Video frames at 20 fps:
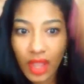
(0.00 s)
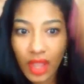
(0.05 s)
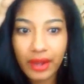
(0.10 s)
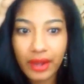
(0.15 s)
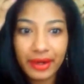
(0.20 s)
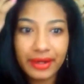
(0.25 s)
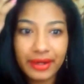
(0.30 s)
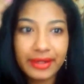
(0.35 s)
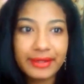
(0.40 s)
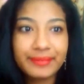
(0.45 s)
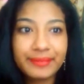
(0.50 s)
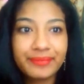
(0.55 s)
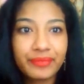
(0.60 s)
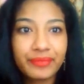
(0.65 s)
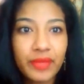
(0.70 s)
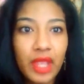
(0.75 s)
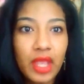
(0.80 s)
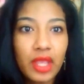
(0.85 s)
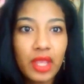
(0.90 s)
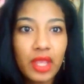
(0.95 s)
All right
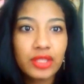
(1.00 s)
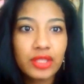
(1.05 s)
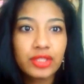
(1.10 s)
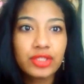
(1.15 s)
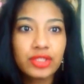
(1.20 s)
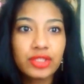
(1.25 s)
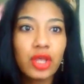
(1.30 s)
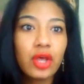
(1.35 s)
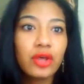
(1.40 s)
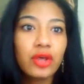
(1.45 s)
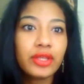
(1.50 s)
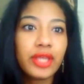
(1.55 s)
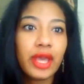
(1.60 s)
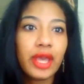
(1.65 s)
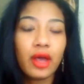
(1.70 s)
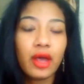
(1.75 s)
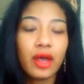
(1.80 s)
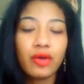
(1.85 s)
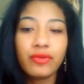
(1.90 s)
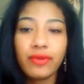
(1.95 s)
so
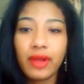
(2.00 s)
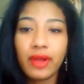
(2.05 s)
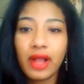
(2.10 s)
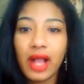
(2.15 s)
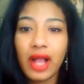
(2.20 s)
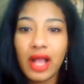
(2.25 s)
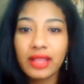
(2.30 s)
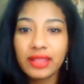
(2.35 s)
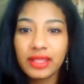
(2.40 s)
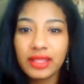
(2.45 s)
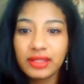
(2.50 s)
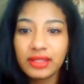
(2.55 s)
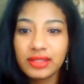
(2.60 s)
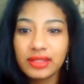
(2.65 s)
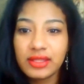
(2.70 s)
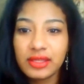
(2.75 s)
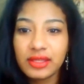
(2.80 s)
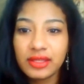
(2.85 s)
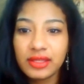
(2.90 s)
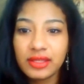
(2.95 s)
yeah overall i think
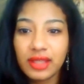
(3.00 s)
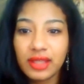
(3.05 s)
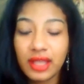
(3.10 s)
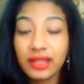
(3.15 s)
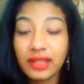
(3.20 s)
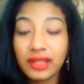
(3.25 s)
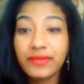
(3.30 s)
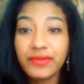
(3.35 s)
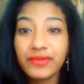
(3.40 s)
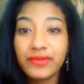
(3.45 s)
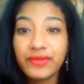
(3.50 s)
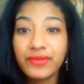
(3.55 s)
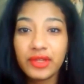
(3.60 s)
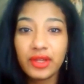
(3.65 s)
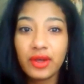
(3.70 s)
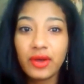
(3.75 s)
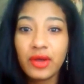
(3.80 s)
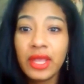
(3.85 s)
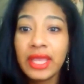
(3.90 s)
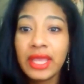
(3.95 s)
the i love the
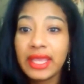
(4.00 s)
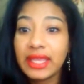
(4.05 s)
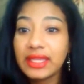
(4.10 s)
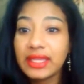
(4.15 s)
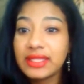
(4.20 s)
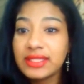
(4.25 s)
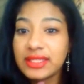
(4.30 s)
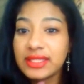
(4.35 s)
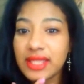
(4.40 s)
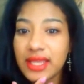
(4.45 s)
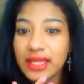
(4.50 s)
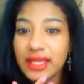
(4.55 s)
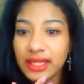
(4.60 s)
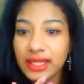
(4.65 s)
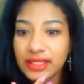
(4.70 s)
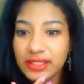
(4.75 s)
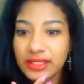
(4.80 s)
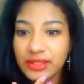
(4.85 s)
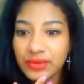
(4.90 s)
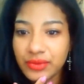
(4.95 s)
video and it said
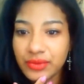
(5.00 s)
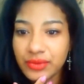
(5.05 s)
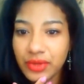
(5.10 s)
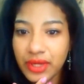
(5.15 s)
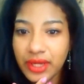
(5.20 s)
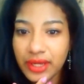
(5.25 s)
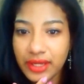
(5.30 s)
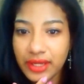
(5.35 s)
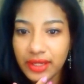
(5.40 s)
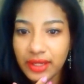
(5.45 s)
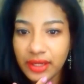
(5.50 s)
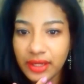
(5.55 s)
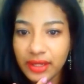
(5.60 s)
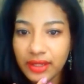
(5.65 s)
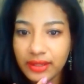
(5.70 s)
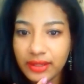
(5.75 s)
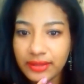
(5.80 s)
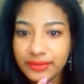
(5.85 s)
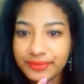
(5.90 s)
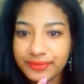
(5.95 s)
i just read
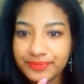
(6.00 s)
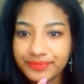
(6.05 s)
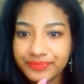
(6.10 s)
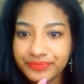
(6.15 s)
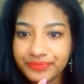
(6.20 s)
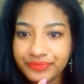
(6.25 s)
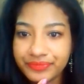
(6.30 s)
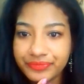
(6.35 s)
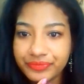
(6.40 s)
um